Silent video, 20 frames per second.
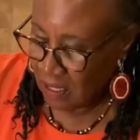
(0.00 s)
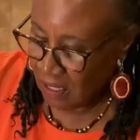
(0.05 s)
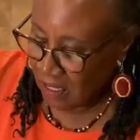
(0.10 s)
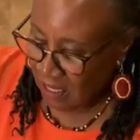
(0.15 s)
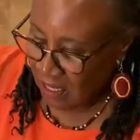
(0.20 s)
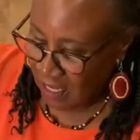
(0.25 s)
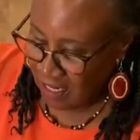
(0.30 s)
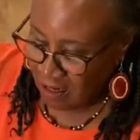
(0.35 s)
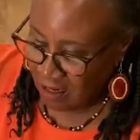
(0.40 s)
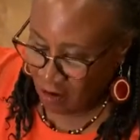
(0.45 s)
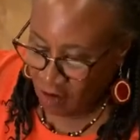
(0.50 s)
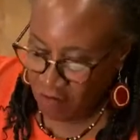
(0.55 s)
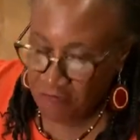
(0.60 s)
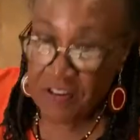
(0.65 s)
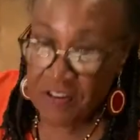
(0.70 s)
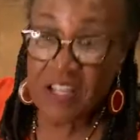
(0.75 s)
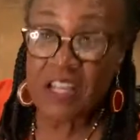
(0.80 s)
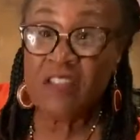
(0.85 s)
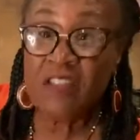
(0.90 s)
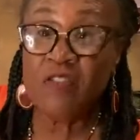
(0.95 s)
And don't
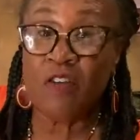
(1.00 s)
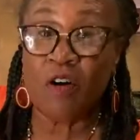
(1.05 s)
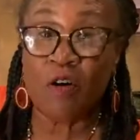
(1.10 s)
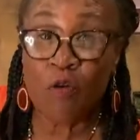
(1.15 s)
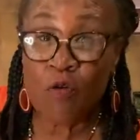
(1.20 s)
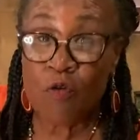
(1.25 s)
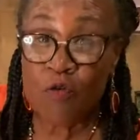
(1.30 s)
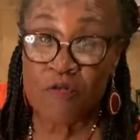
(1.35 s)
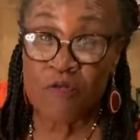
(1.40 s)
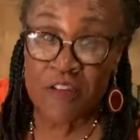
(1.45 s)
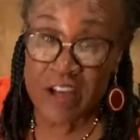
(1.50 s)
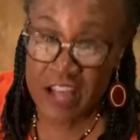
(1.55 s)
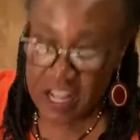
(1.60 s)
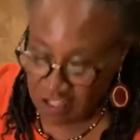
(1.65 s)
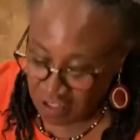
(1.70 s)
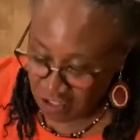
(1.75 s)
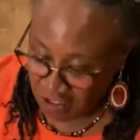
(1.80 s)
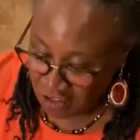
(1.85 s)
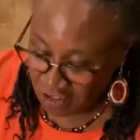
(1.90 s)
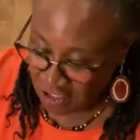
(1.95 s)
forget the
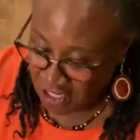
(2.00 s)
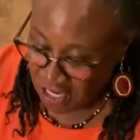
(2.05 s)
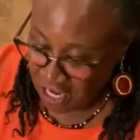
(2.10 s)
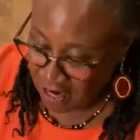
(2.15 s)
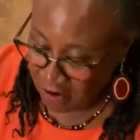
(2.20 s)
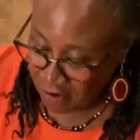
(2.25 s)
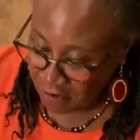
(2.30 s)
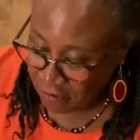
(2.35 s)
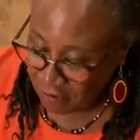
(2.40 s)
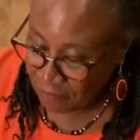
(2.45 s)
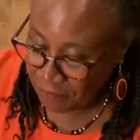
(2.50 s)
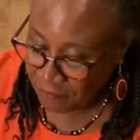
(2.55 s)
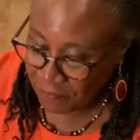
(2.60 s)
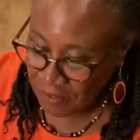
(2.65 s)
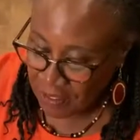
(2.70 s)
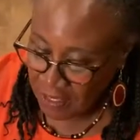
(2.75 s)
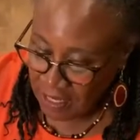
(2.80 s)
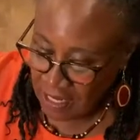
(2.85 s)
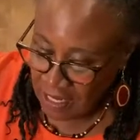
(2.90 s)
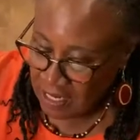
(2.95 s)
old-fashioned cheddar.
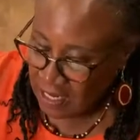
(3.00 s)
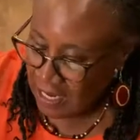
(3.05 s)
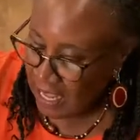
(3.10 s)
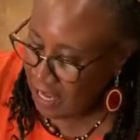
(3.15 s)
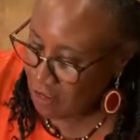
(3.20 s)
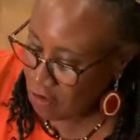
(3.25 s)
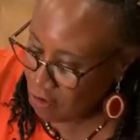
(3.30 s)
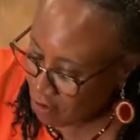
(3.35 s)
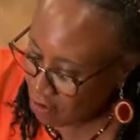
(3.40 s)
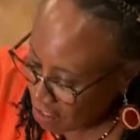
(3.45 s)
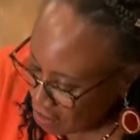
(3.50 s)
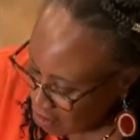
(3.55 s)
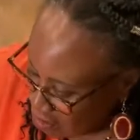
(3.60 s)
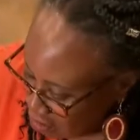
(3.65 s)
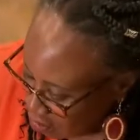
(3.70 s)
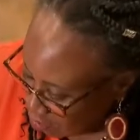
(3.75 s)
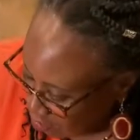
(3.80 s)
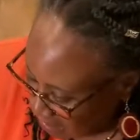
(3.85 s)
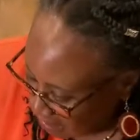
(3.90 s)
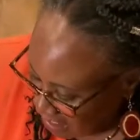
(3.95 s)
Now you can
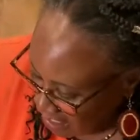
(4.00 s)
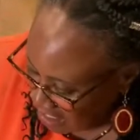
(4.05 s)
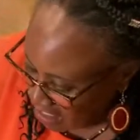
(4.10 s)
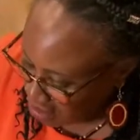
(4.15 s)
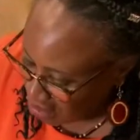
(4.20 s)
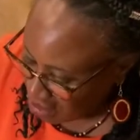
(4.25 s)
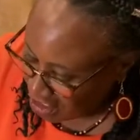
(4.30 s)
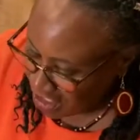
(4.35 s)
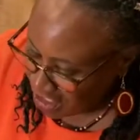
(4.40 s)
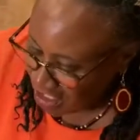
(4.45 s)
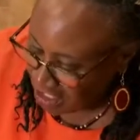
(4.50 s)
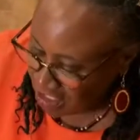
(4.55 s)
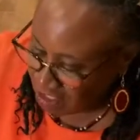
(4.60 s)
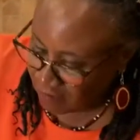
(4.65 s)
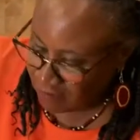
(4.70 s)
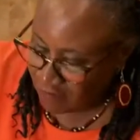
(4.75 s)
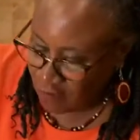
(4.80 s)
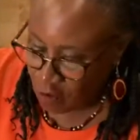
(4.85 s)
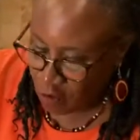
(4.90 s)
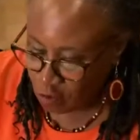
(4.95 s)
use any cheese
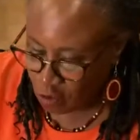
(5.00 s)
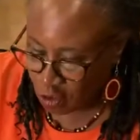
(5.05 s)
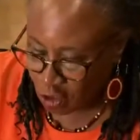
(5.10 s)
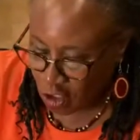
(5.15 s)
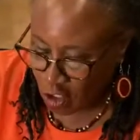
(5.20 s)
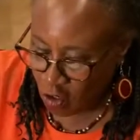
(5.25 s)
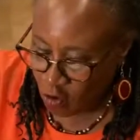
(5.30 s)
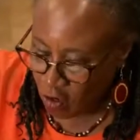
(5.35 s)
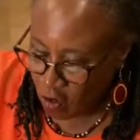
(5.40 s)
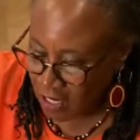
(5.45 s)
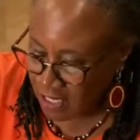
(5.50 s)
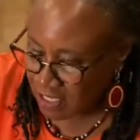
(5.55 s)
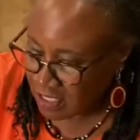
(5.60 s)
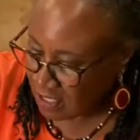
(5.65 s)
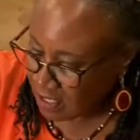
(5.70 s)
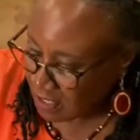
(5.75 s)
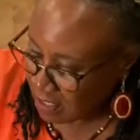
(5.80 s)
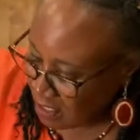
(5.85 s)
of your choice,